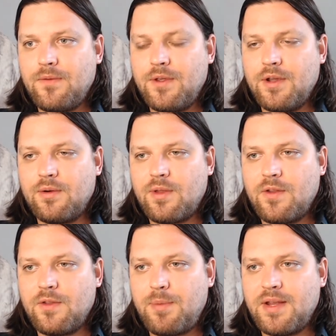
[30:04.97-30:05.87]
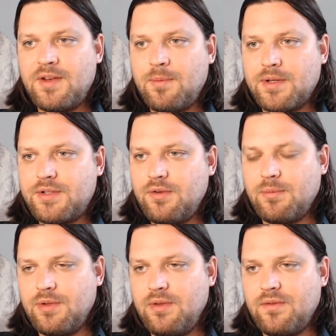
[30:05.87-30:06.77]
on in the pandemic too. I
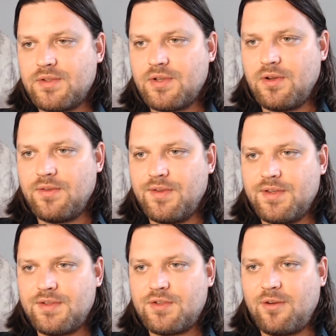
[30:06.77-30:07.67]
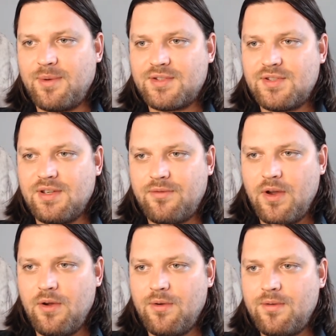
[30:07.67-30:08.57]
mean, you even saw the Starbucks
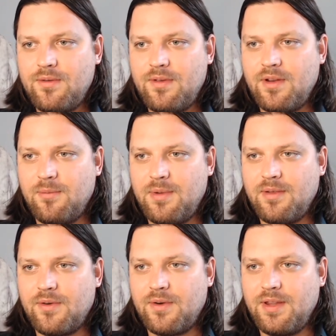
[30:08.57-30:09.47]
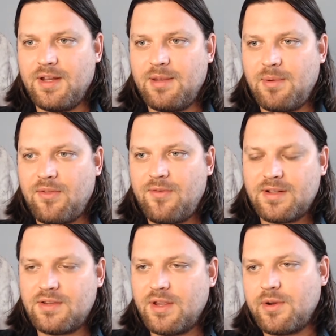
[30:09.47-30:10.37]
CFO, being very giddy about the
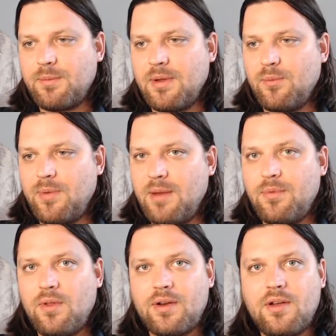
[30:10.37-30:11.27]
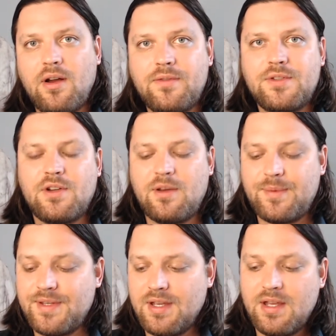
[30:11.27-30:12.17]
fact that they were going to be able to buy up a lot of coffee
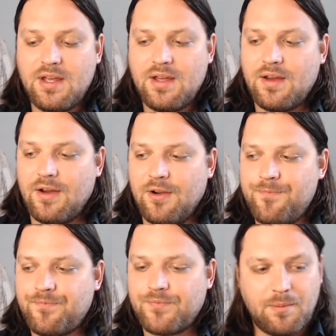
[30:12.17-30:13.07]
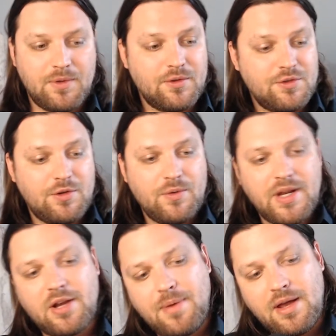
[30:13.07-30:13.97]
shops. I mean, there's no
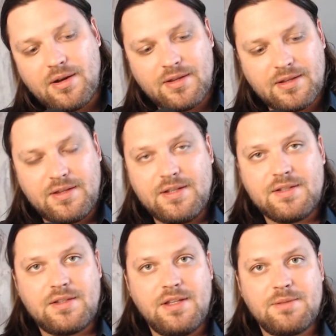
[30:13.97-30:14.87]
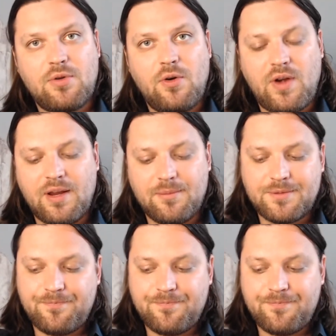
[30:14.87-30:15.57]
doubt about it that these programs,